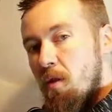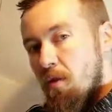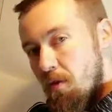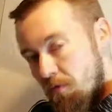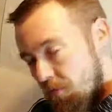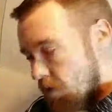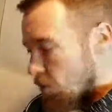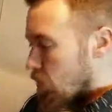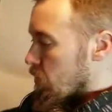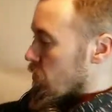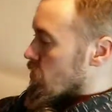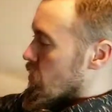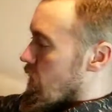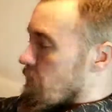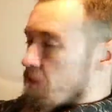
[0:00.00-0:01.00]
the front wheel
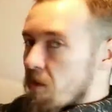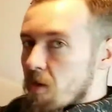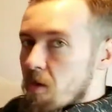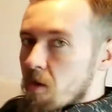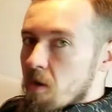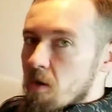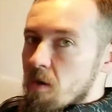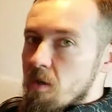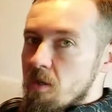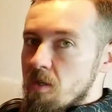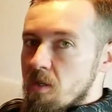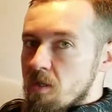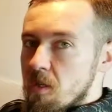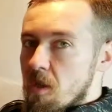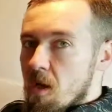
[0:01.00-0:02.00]
drive gear
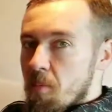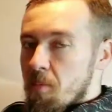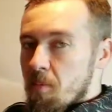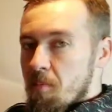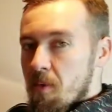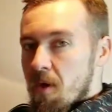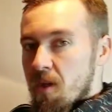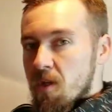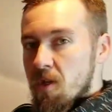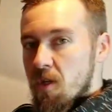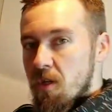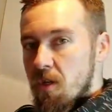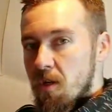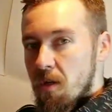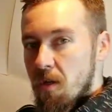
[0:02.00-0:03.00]
to help it mesh,
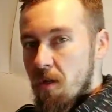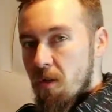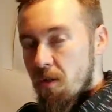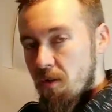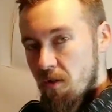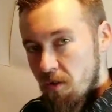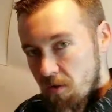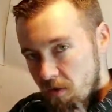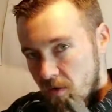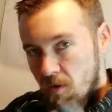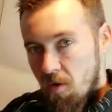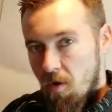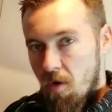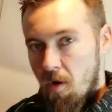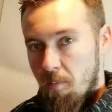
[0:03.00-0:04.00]
and then
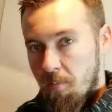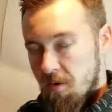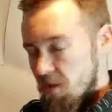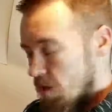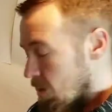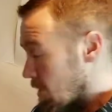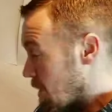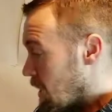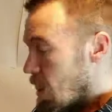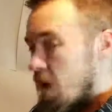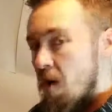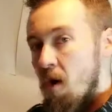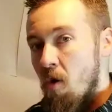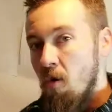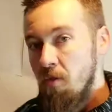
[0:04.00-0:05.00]
it'll help it turn.
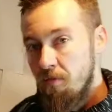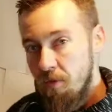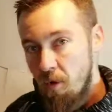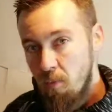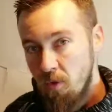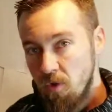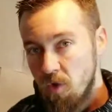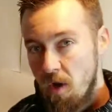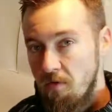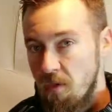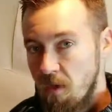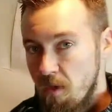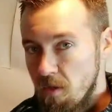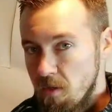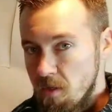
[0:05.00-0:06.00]
Now on the front wheel drive
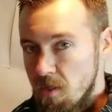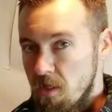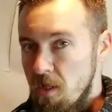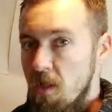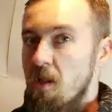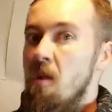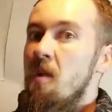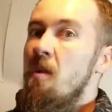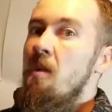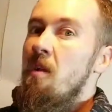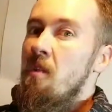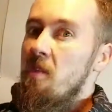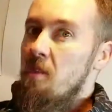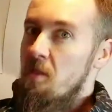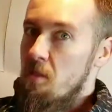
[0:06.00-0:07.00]
gears,
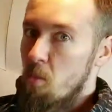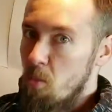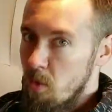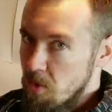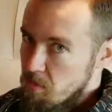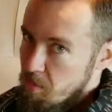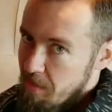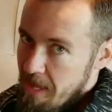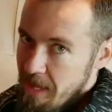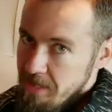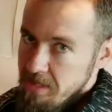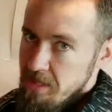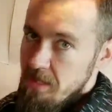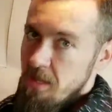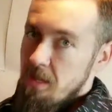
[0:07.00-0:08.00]
the wheel's
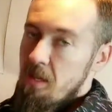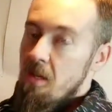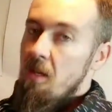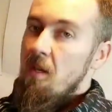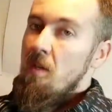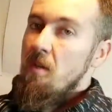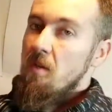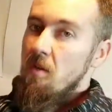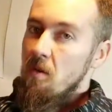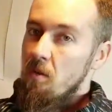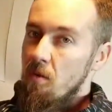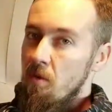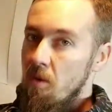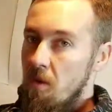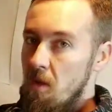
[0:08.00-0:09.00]
plastic. So
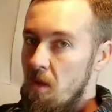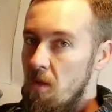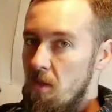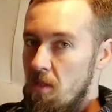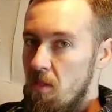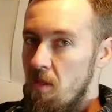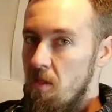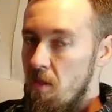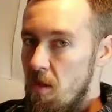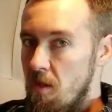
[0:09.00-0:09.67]
look at the